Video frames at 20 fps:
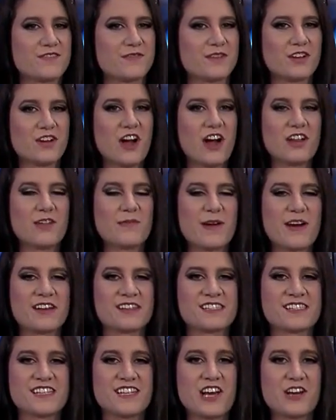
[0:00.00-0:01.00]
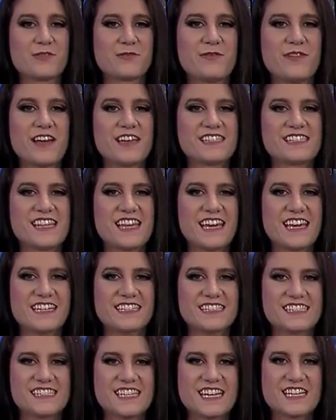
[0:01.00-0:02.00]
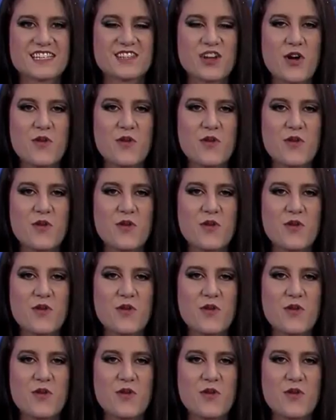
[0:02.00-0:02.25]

If you're all about a slugfest, they hit six